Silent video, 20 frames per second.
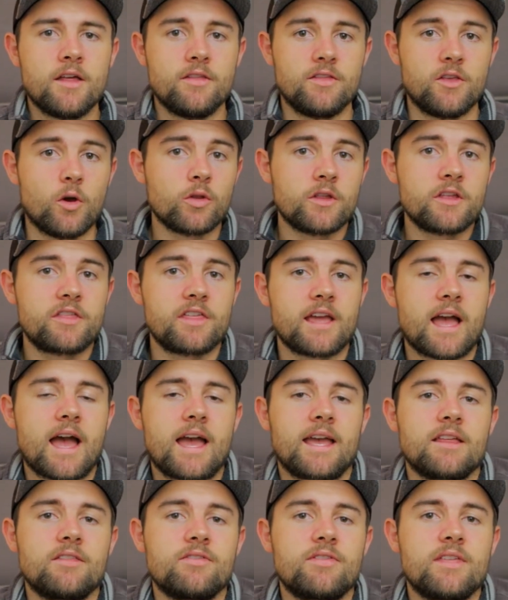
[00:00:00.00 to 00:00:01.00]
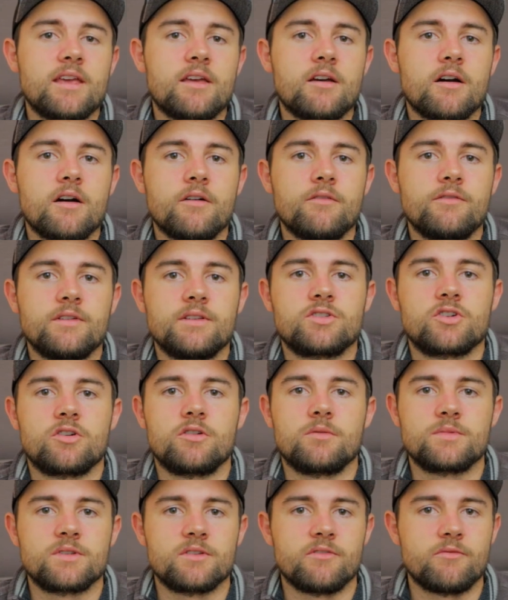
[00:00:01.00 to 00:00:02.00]
The only thing I can think of in
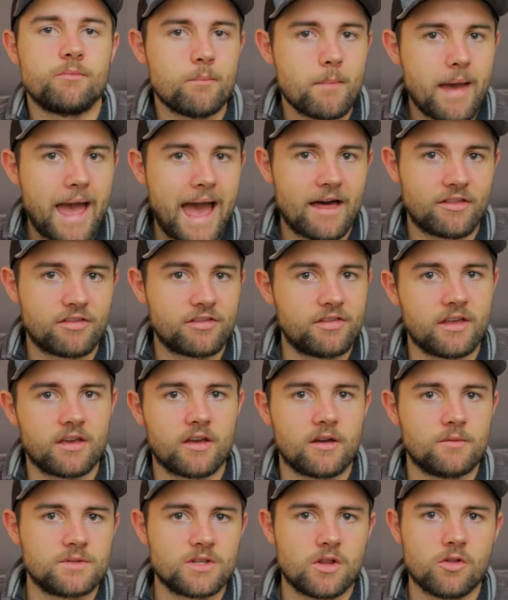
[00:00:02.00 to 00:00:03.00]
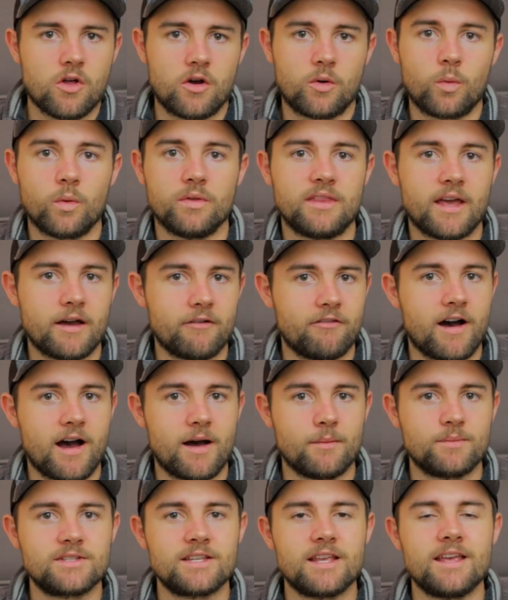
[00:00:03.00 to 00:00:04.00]
terms of math that comes along with
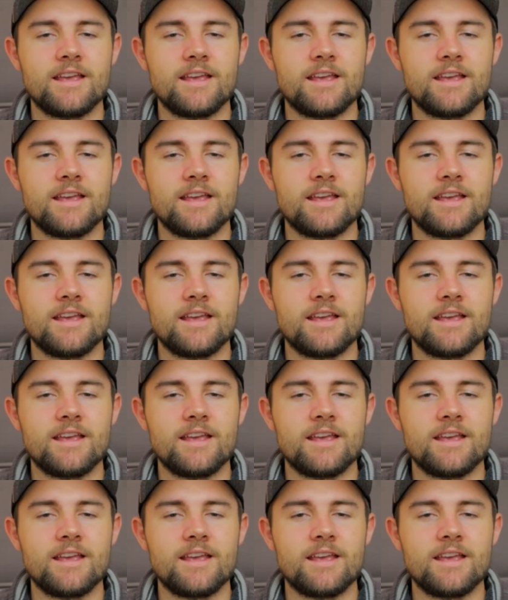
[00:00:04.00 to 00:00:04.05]
DevOps